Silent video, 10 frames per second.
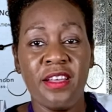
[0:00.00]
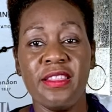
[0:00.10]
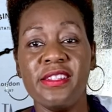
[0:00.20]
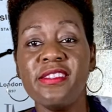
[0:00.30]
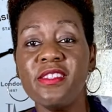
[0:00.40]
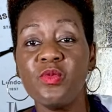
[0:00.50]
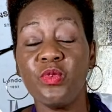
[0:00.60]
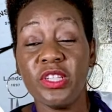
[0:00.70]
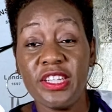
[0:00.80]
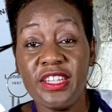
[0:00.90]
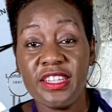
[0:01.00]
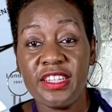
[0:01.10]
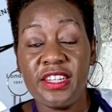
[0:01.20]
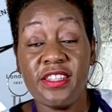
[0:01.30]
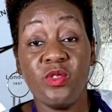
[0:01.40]
This is really
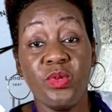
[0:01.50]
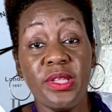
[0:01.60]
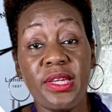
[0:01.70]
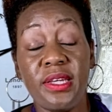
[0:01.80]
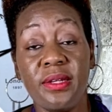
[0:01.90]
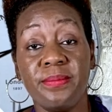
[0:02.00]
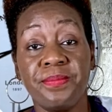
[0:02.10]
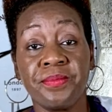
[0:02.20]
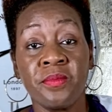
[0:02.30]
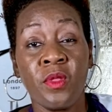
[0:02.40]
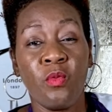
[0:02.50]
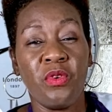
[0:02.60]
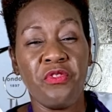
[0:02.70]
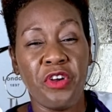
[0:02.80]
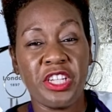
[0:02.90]
good. It's really
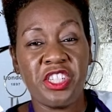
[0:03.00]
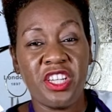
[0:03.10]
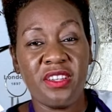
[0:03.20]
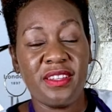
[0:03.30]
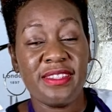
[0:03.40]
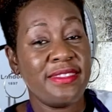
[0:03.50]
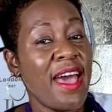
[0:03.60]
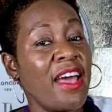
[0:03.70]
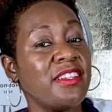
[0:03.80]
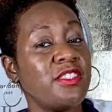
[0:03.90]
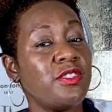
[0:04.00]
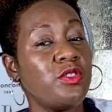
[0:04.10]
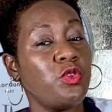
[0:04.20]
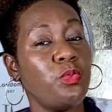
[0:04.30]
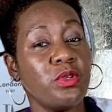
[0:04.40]
refreshing. It is not
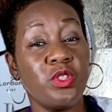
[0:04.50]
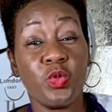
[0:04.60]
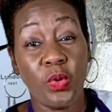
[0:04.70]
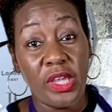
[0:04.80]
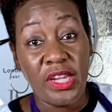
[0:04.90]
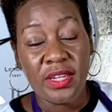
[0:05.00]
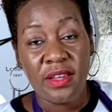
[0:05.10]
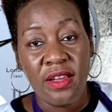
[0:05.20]
super sweet.